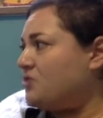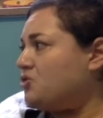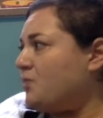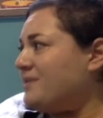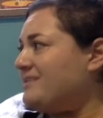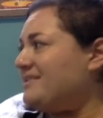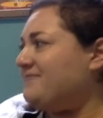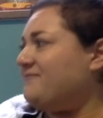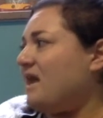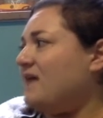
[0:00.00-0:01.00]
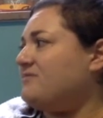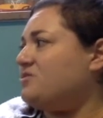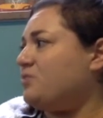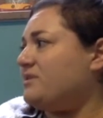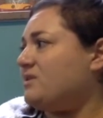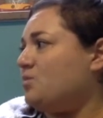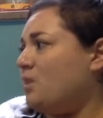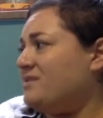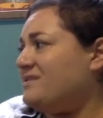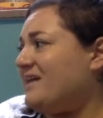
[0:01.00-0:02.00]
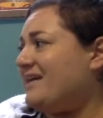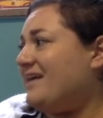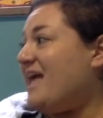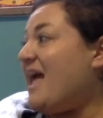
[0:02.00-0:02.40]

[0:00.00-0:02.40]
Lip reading: 25 stories on one side